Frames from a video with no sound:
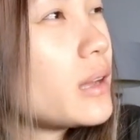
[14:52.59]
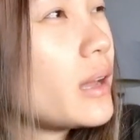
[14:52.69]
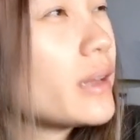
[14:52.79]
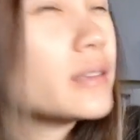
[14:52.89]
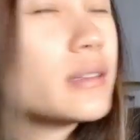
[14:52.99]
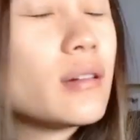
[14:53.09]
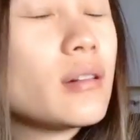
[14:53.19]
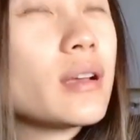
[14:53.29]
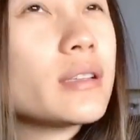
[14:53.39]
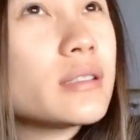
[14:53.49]
I guess
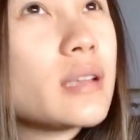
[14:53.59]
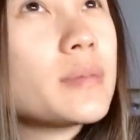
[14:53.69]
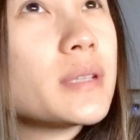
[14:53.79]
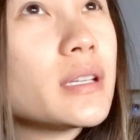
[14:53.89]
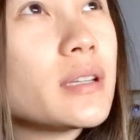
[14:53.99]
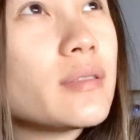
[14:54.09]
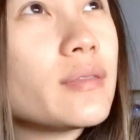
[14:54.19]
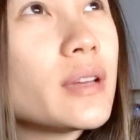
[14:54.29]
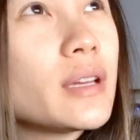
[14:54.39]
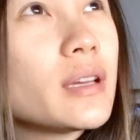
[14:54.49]
I'll accept it if
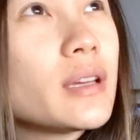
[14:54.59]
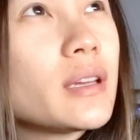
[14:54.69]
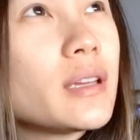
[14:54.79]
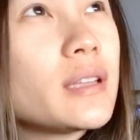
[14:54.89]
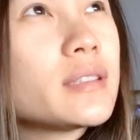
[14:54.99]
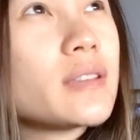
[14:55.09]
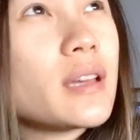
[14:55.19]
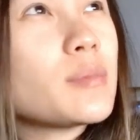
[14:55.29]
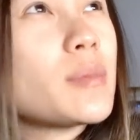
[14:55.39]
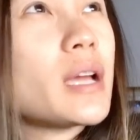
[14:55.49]
it's
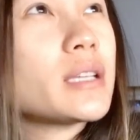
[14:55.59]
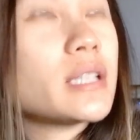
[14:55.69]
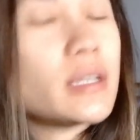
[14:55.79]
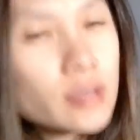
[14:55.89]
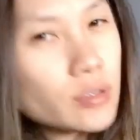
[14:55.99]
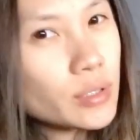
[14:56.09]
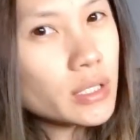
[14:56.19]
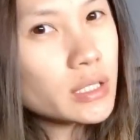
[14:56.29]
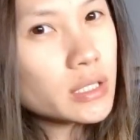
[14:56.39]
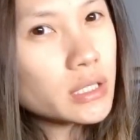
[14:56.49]
not in my
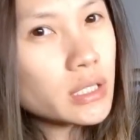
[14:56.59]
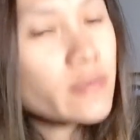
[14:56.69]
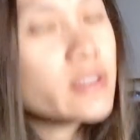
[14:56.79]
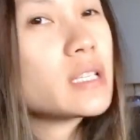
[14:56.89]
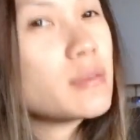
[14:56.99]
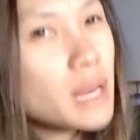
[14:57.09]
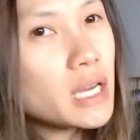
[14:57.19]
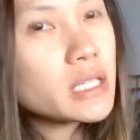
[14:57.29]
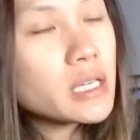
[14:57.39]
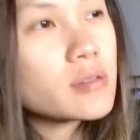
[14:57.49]
territory. if it's in
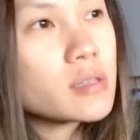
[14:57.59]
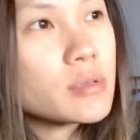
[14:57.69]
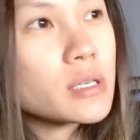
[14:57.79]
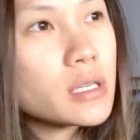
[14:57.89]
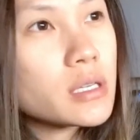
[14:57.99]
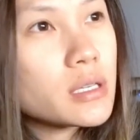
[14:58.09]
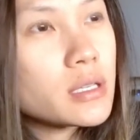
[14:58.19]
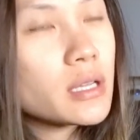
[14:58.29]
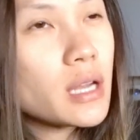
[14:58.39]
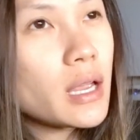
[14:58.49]
my territory,
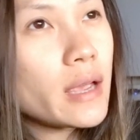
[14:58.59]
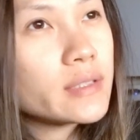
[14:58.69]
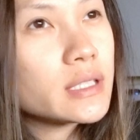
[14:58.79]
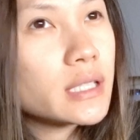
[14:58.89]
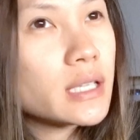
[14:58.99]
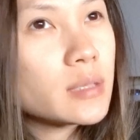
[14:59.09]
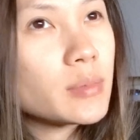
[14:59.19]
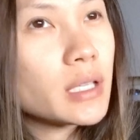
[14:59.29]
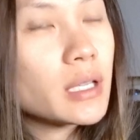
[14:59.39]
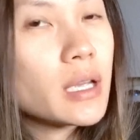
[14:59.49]
then I have to say
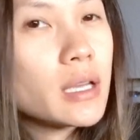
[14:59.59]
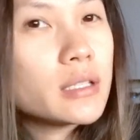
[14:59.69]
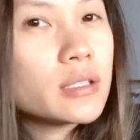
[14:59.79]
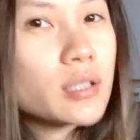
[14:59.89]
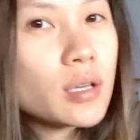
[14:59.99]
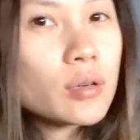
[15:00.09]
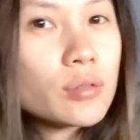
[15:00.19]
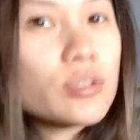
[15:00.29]
something. So